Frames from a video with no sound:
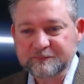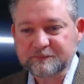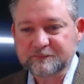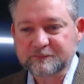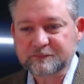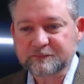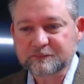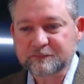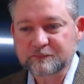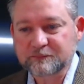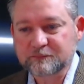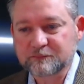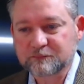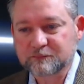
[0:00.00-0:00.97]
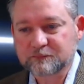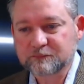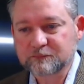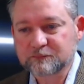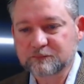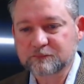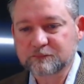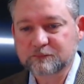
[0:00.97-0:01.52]

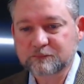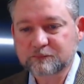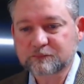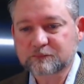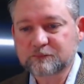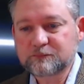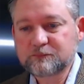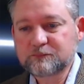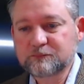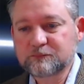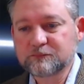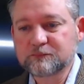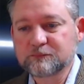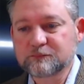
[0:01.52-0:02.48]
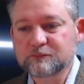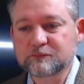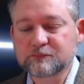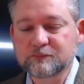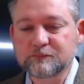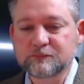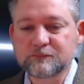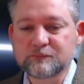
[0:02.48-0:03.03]

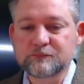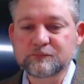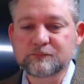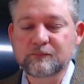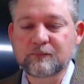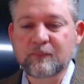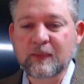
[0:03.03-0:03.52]
(silence)